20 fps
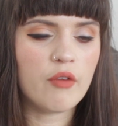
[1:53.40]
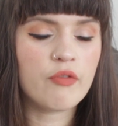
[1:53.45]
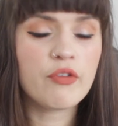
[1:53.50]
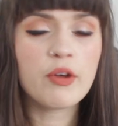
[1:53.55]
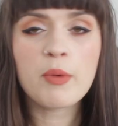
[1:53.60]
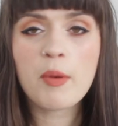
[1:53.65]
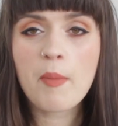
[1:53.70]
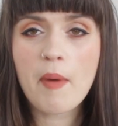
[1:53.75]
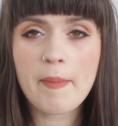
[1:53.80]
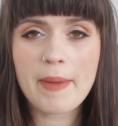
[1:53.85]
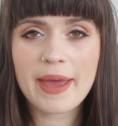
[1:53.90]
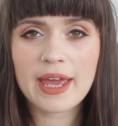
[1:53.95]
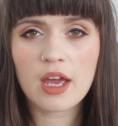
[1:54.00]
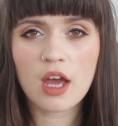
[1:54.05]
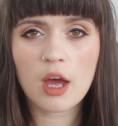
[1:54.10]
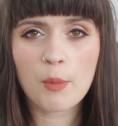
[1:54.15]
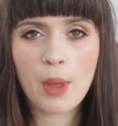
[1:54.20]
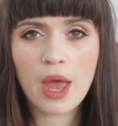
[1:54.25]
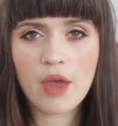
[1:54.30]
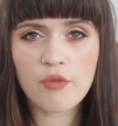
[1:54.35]
filming my
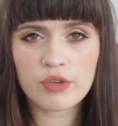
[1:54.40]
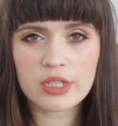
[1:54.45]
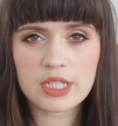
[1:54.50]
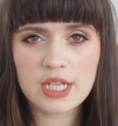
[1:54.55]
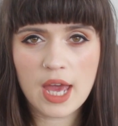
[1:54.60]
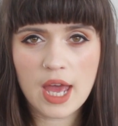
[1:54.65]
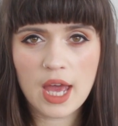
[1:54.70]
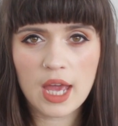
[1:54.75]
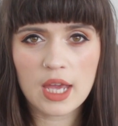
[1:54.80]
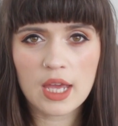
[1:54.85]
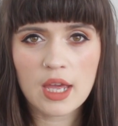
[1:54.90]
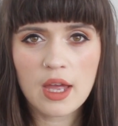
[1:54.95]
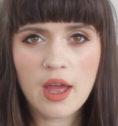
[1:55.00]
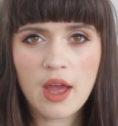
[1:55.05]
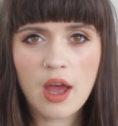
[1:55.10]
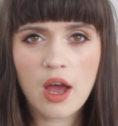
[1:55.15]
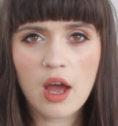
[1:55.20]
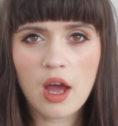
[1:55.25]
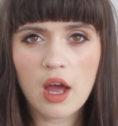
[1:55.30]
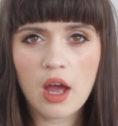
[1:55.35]
makeup every day
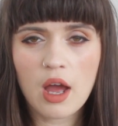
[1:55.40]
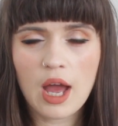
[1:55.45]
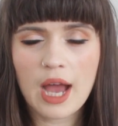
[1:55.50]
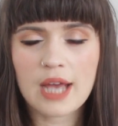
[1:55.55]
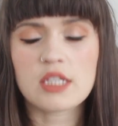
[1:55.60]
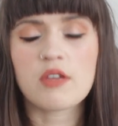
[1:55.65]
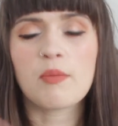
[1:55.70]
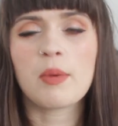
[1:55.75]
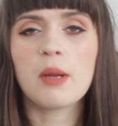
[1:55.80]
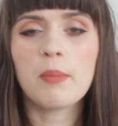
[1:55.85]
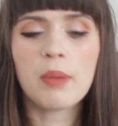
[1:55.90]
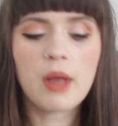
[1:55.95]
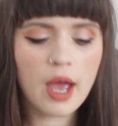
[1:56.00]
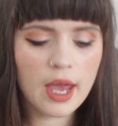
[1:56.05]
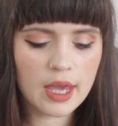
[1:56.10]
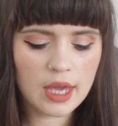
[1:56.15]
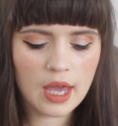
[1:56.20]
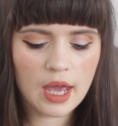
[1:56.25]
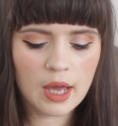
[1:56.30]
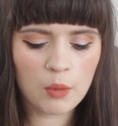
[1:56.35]
as I've been
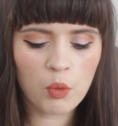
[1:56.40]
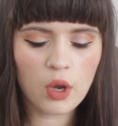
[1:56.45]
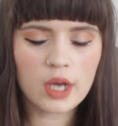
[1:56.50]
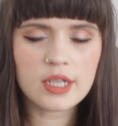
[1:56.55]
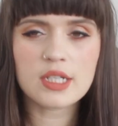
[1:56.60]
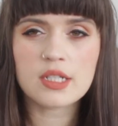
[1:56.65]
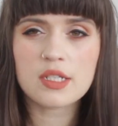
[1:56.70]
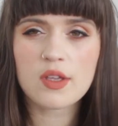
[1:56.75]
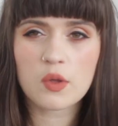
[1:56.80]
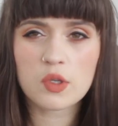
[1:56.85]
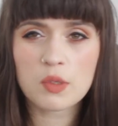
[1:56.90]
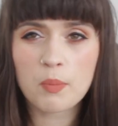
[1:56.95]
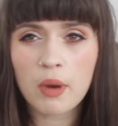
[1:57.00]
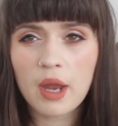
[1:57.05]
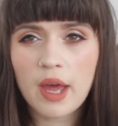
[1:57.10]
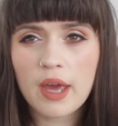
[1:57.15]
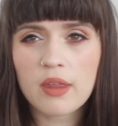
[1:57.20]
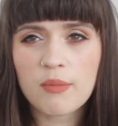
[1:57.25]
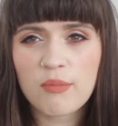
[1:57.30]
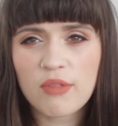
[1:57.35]
applying it, and what I did is I would
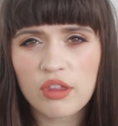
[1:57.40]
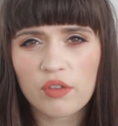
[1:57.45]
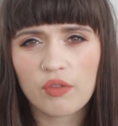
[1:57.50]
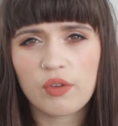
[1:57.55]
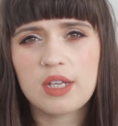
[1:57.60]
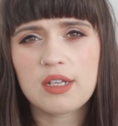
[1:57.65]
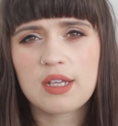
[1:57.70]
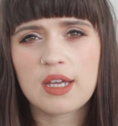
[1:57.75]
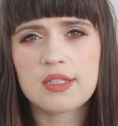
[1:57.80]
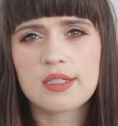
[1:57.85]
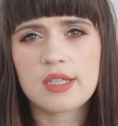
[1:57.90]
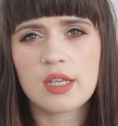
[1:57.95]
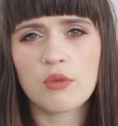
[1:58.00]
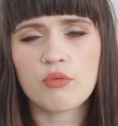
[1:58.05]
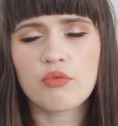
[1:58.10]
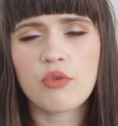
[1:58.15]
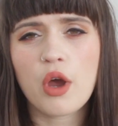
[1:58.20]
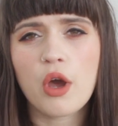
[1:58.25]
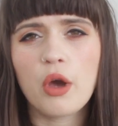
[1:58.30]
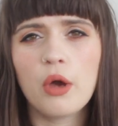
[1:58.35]
apply them 3 days in
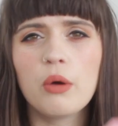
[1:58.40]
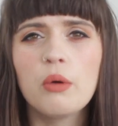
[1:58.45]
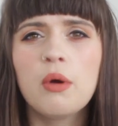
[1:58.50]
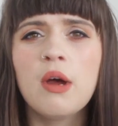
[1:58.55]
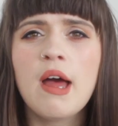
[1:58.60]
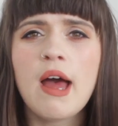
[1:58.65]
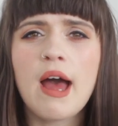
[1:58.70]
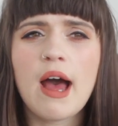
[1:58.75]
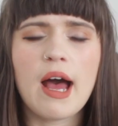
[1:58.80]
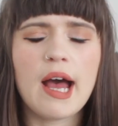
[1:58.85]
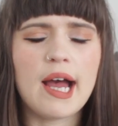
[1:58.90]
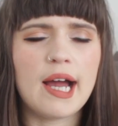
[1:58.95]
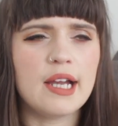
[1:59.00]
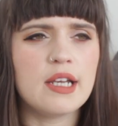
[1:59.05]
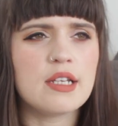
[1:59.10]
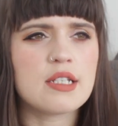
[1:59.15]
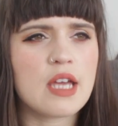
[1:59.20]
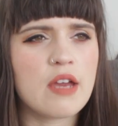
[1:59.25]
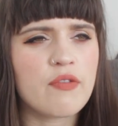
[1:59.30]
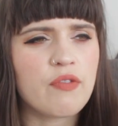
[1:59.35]
a row,
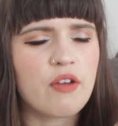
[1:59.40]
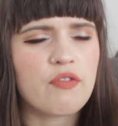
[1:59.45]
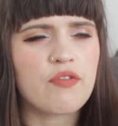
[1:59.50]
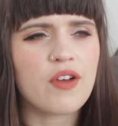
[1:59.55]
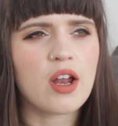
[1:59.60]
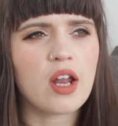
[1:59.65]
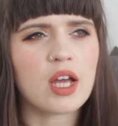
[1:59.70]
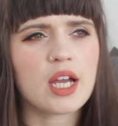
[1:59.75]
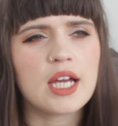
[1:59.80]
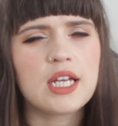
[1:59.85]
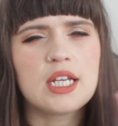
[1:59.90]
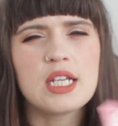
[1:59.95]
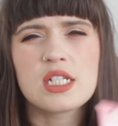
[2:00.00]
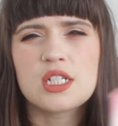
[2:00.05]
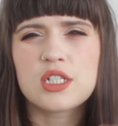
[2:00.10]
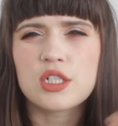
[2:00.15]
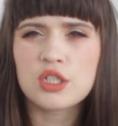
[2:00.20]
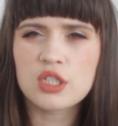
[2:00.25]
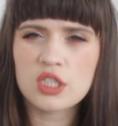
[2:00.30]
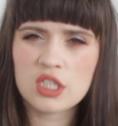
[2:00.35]
and if I felt like I
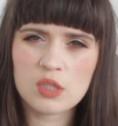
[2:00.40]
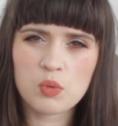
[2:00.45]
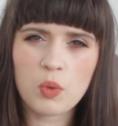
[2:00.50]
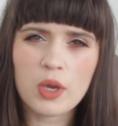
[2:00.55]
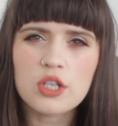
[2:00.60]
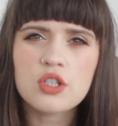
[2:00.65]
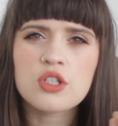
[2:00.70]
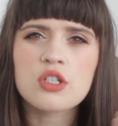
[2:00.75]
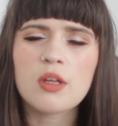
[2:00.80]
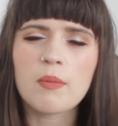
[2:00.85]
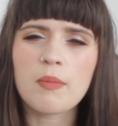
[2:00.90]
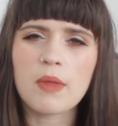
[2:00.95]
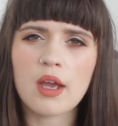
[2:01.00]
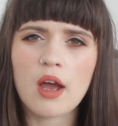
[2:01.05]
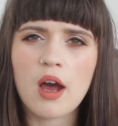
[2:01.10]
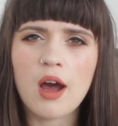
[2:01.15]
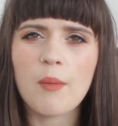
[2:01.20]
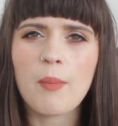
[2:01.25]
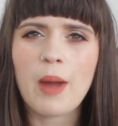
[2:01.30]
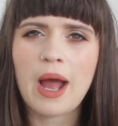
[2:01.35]
needed to switch
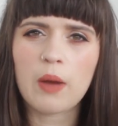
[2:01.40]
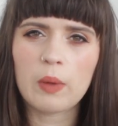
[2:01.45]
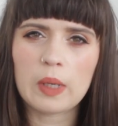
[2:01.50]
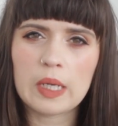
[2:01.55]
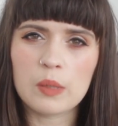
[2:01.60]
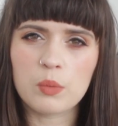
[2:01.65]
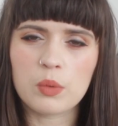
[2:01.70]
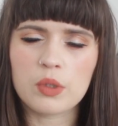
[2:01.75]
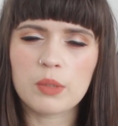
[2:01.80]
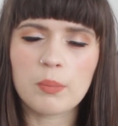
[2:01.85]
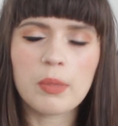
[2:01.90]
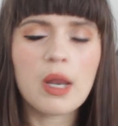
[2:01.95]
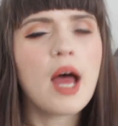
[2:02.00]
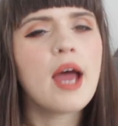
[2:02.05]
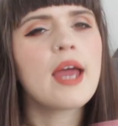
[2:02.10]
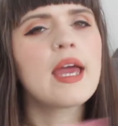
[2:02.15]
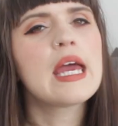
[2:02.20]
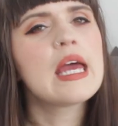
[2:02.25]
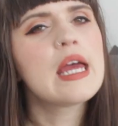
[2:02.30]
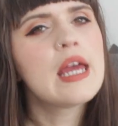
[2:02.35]
something up how I would
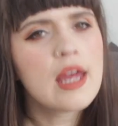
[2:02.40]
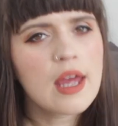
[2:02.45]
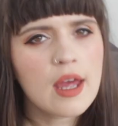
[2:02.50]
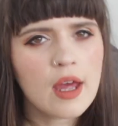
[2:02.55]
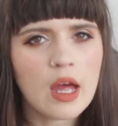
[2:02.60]
apply it,